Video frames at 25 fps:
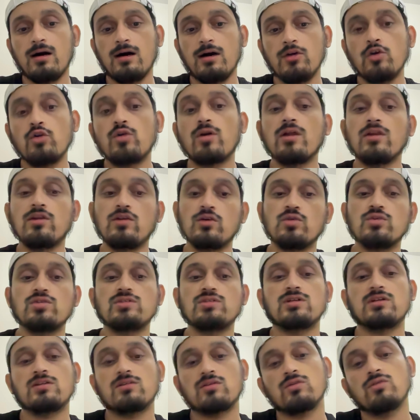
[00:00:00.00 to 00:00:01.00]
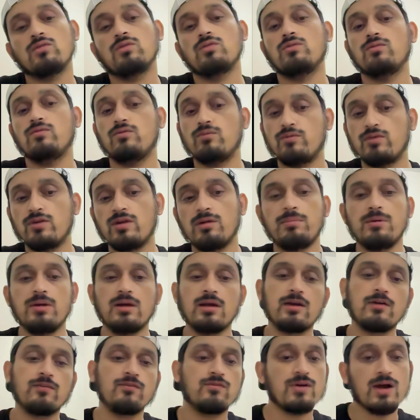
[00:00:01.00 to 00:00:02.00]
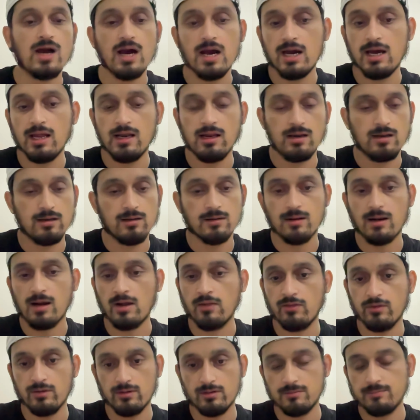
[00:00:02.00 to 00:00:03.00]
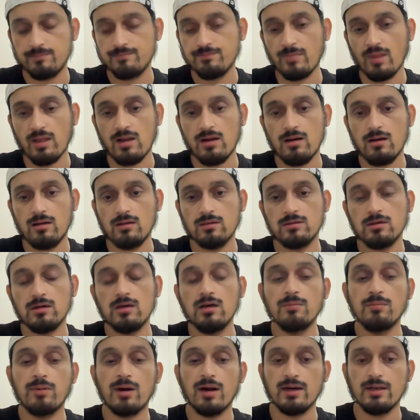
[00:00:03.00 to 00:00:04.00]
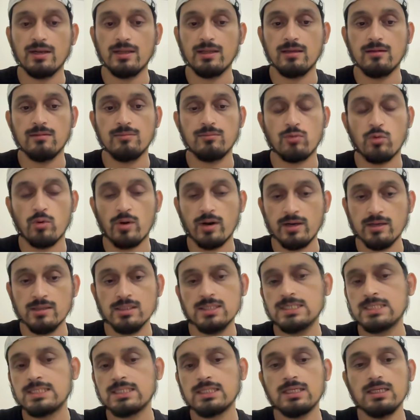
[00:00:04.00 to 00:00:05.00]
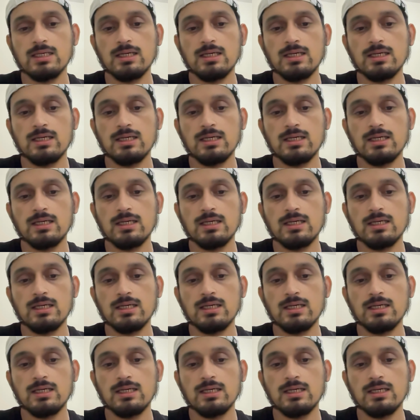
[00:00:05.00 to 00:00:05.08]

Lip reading: You can use it through Freepik, FAL, other third-party providers.